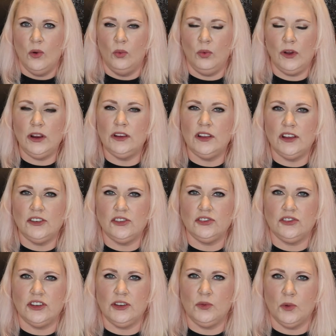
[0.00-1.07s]
what an
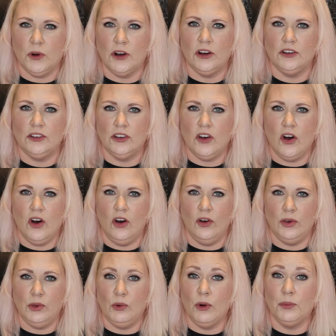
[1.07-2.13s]
interesting word to
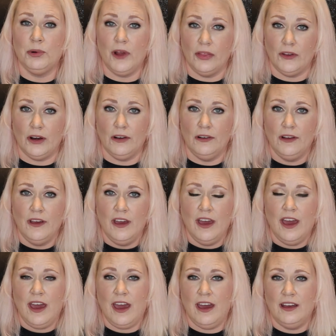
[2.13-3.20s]
call your brother.
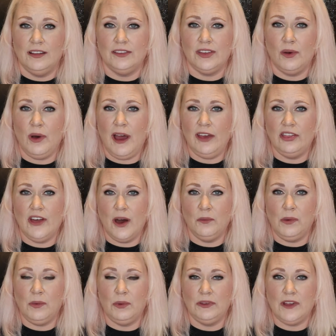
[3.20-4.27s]
And so I
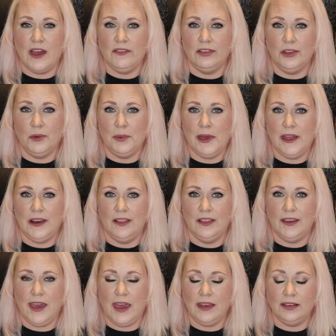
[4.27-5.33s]
thought we would dive a little bit into
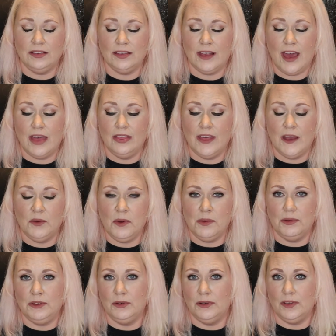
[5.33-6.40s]
the case, and then we
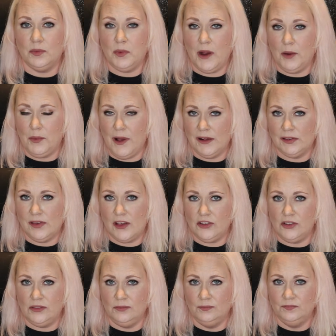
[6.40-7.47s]
would do a spirit box
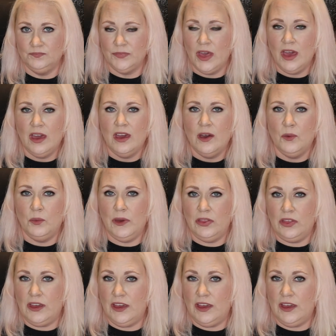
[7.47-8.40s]
session with